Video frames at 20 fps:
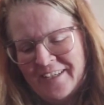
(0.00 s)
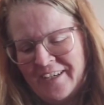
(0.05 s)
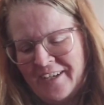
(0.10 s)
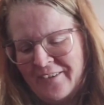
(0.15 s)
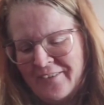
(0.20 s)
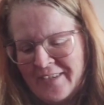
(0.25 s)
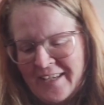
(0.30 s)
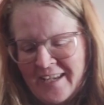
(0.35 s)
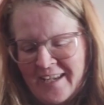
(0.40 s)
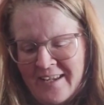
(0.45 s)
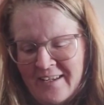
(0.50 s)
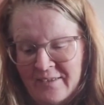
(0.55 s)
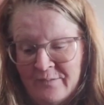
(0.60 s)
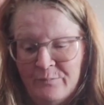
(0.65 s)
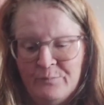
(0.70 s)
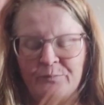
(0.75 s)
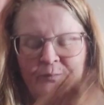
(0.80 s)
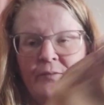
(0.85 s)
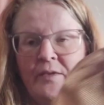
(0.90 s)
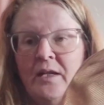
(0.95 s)

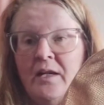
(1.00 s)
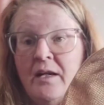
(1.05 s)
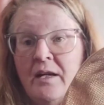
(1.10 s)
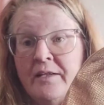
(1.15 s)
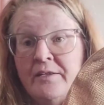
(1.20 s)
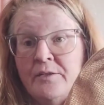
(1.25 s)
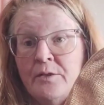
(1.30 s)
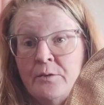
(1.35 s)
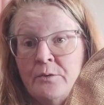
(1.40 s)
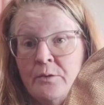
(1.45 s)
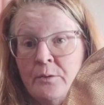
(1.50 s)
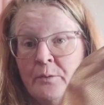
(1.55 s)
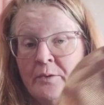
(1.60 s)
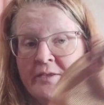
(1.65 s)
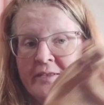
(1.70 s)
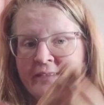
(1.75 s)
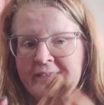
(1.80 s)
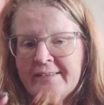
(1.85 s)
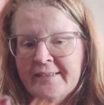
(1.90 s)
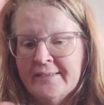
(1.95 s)
Okay. I don't know
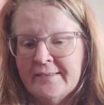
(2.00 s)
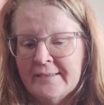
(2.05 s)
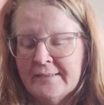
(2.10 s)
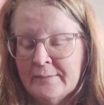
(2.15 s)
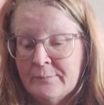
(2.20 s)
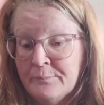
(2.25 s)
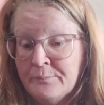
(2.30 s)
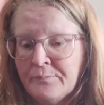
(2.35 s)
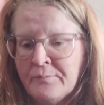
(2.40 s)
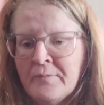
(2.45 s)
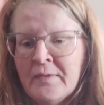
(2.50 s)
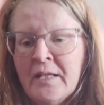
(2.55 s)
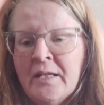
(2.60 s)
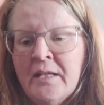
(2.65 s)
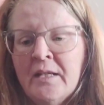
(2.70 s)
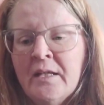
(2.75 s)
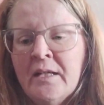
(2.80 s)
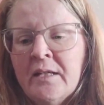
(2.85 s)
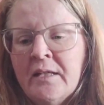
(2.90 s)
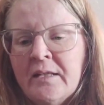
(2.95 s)
what this is.
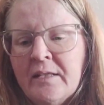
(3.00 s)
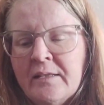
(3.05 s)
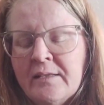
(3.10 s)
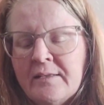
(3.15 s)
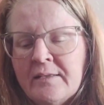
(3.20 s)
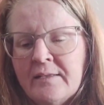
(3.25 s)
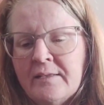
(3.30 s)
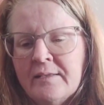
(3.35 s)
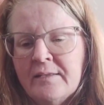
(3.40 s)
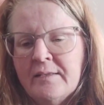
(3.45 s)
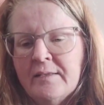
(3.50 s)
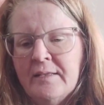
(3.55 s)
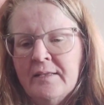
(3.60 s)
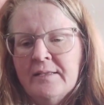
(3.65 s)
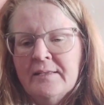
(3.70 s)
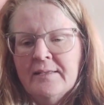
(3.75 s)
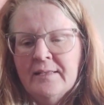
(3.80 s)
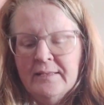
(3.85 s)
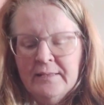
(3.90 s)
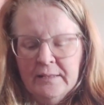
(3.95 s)

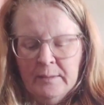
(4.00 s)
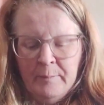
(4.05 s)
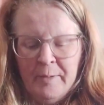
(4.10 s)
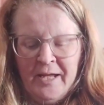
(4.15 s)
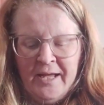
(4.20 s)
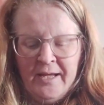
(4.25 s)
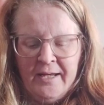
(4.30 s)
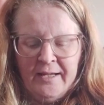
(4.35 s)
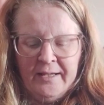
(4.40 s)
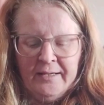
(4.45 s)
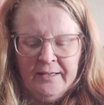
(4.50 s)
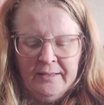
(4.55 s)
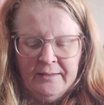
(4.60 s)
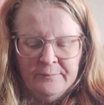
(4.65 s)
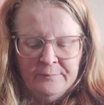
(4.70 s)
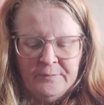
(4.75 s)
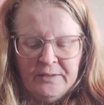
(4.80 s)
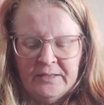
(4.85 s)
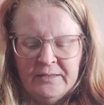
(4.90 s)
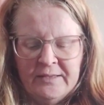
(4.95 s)
It's a little bag.
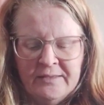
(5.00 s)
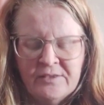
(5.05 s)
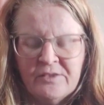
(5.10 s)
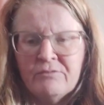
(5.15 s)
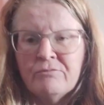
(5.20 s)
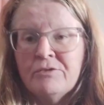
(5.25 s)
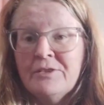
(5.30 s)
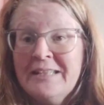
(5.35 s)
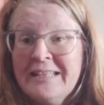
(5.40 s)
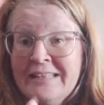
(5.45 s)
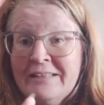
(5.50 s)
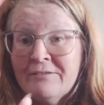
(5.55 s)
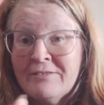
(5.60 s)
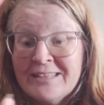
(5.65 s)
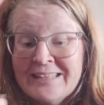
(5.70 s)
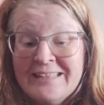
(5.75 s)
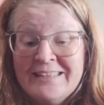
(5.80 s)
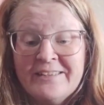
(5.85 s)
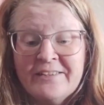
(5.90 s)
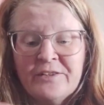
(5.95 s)
And these are really,
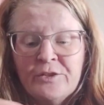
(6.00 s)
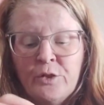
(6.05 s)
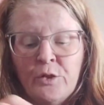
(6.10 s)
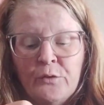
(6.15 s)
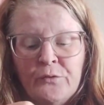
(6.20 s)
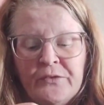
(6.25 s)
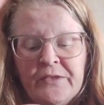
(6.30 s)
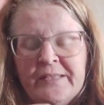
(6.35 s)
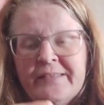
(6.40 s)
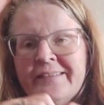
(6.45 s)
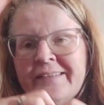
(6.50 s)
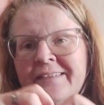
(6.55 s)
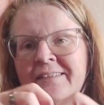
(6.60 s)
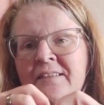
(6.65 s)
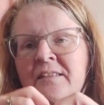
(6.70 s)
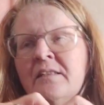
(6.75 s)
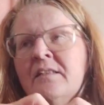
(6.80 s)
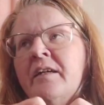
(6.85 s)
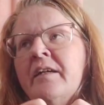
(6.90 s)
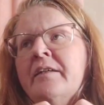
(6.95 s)
really soft. This
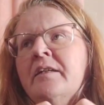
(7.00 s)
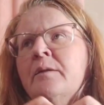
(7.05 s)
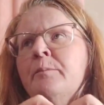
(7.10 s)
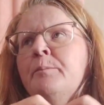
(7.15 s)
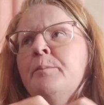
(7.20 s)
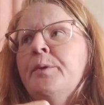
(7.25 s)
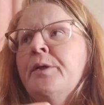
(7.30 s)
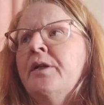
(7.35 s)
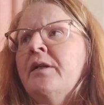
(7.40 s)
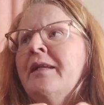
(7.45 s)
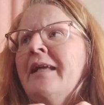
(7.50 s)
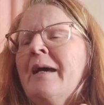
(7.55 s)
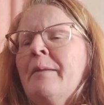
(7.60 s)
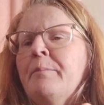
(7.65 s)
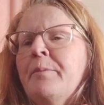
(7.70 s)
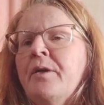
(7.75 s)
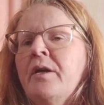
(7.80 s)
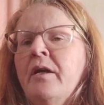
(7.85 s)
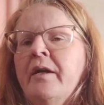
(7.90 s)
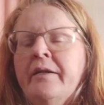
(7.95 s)
isn't like a
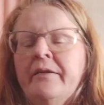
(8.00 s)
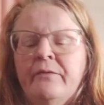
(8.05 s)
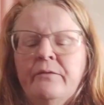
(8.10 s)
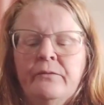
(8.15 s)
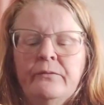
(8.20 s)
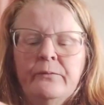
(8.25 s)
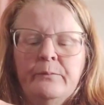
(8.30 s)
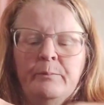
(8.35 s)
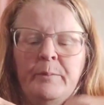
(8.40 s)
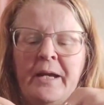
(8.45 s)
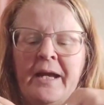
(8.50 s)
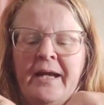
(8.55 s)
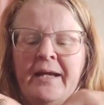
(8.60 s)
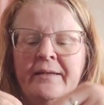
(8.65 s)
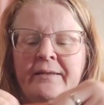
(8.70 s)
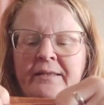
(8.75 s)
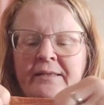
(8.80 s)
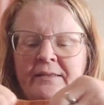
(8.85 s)
burlap kind of bag.